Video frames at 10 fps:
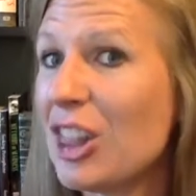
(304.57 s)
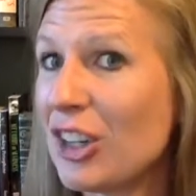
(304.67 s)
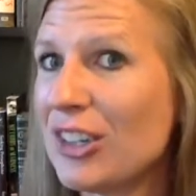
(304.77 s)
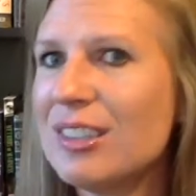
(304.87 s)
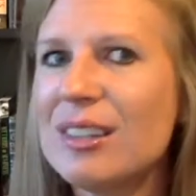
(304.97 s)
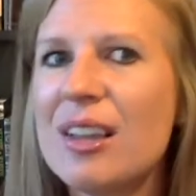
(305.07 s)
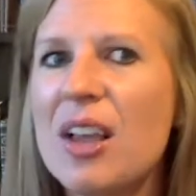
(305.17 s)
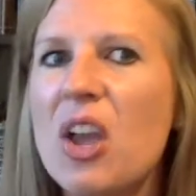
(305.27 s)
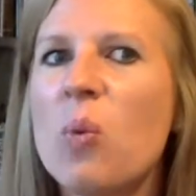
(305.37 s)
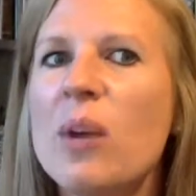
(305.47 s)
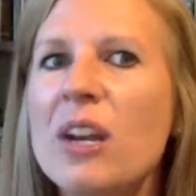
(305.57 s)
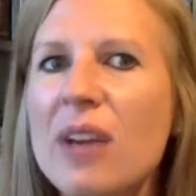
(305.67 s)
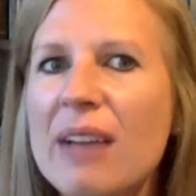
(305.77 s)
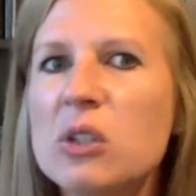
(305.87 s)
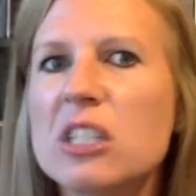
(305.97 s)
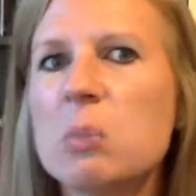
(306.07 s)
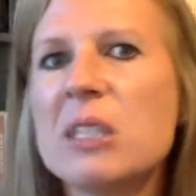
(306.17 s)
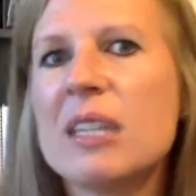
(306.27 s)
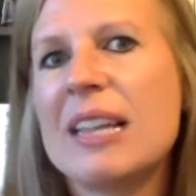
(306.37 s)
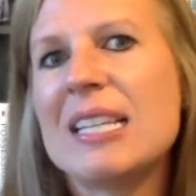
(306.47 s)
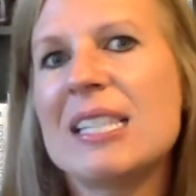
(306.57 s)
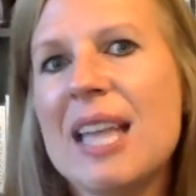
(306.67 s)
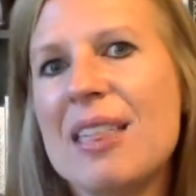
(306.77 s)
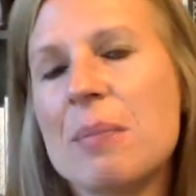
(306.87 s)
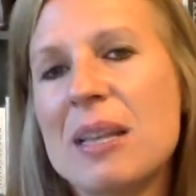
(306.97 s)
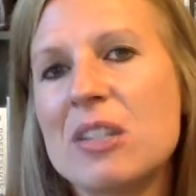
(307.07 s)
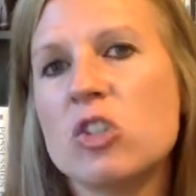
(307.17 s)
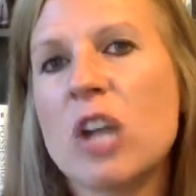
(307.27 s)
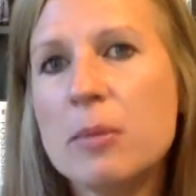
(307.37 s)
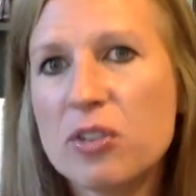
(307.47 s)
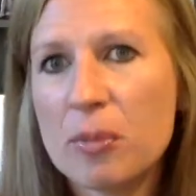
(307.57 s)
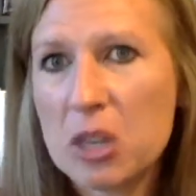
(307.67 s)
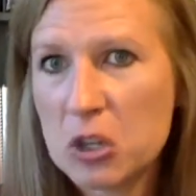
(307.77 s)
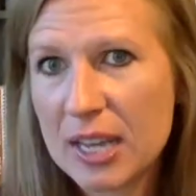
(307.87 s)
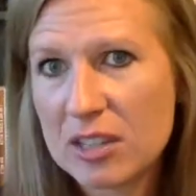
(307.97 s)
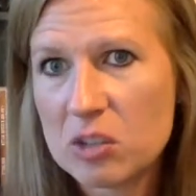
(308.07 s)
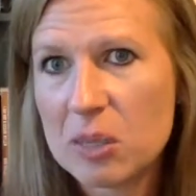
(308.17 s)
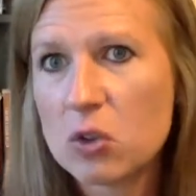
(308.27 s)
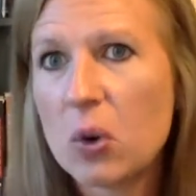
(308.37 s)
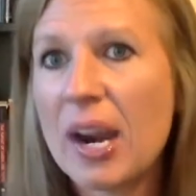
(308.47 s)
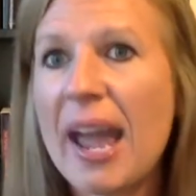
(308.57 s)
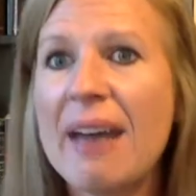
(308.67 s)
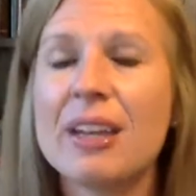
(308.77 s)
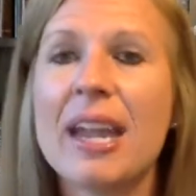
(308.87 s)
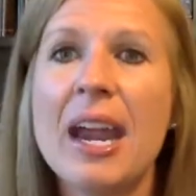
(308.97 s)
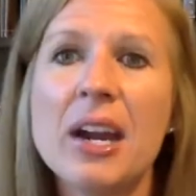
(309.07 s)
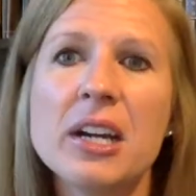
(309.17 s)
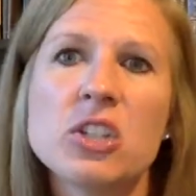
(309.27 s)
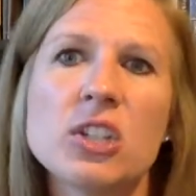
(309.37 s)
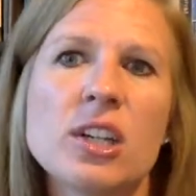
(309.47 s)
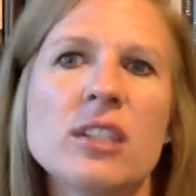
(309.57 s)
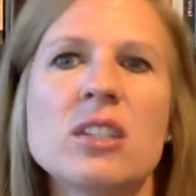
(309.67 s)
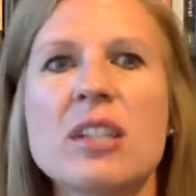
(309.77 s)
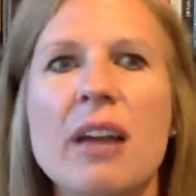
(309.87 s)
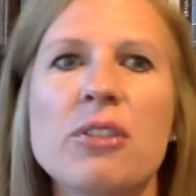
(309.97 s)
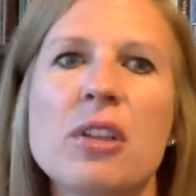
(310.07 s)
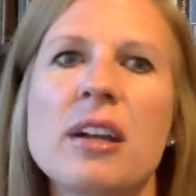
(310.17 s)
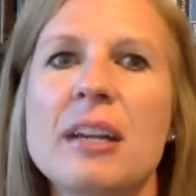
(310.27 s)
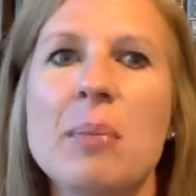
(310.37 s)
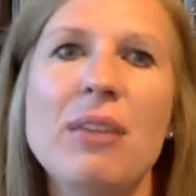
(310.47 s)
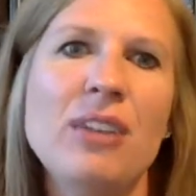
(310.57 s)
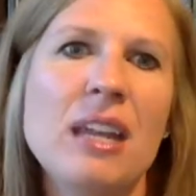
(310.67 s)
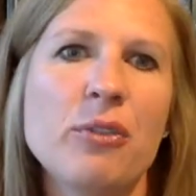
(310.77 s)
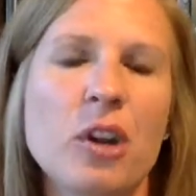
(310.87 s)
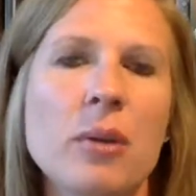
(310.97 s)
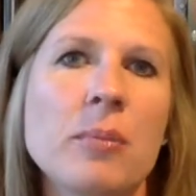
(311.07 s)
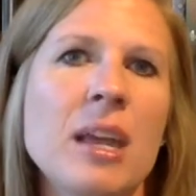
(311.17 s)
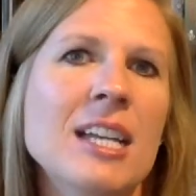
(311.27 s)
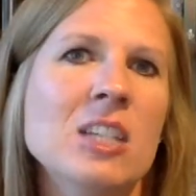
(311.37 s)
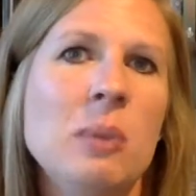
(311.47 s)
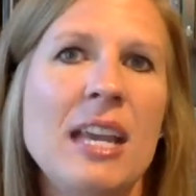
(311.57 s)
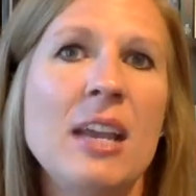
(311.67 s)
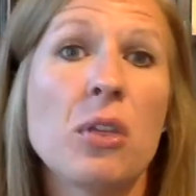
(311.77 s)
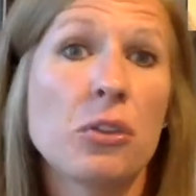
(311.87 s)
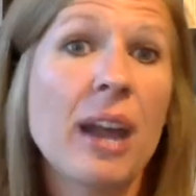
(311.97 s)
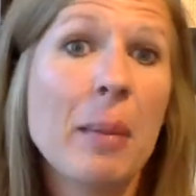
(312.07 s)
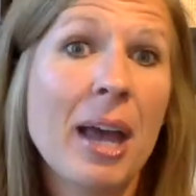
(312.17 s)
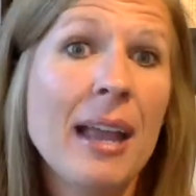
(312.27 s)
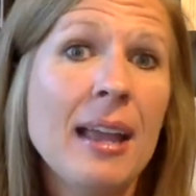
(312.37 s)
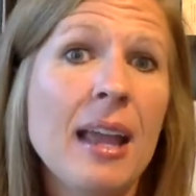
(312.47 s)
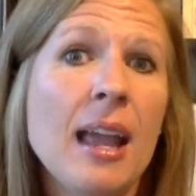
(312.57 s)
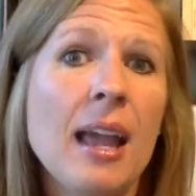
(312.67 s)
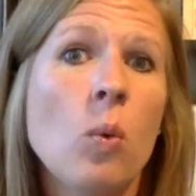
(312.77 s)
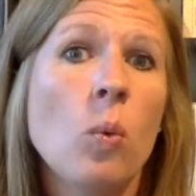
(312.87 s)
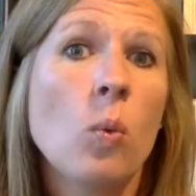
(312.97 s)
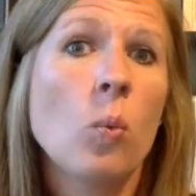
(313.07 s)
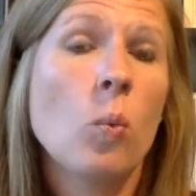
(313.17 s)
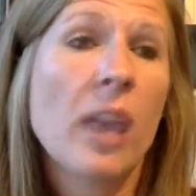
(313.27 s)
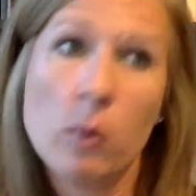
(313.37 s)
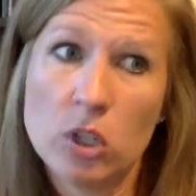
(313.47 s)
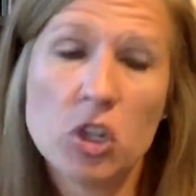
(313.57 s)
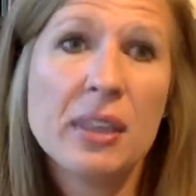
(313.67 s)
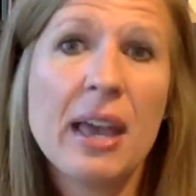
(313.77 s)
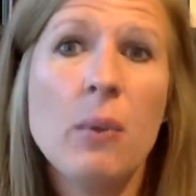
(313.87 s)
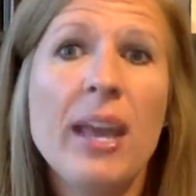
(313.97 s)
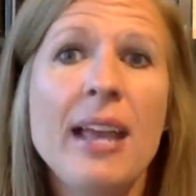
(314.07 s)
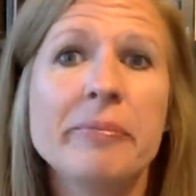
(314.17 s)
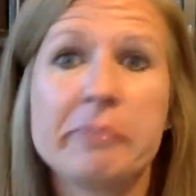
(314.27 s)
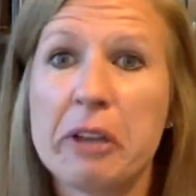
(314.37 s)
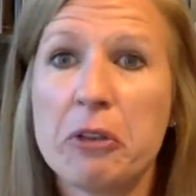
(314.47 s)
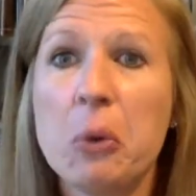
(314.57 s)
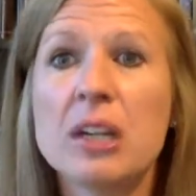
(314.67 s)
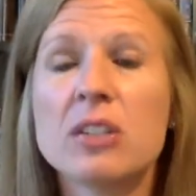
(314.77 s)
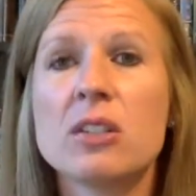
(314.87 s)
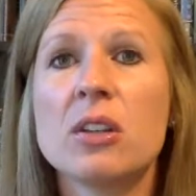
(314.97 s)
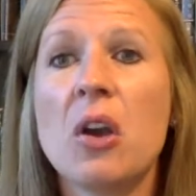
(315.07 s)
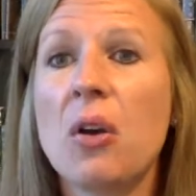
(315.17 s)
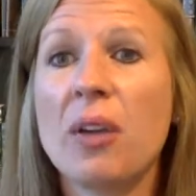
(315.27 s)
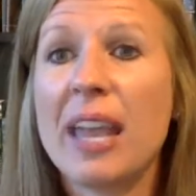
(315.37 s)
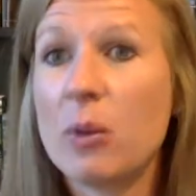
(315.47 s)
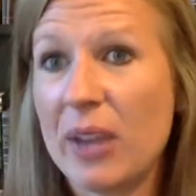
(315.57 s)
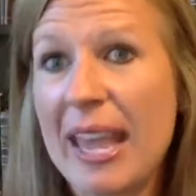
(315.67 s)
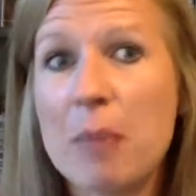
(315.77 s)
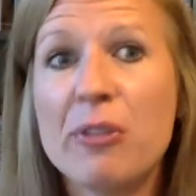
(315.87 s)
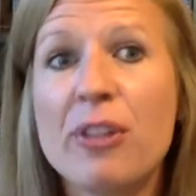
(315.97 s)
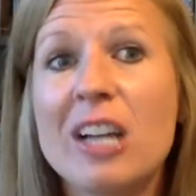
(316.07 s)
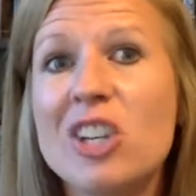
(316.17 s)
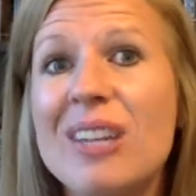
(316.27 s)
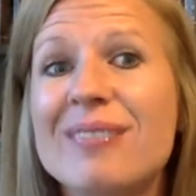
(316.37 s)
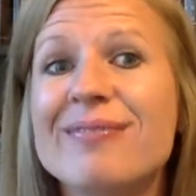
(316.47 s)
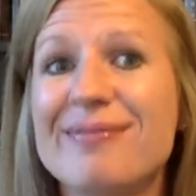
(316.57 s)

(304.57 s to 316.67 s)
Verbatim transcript: learned, we don't have to explicitly say that a message comes from the New Testament or have a character discover their epiphany from speaking with a rabbi. Can we show it that way? Of course. Can we camouflage it?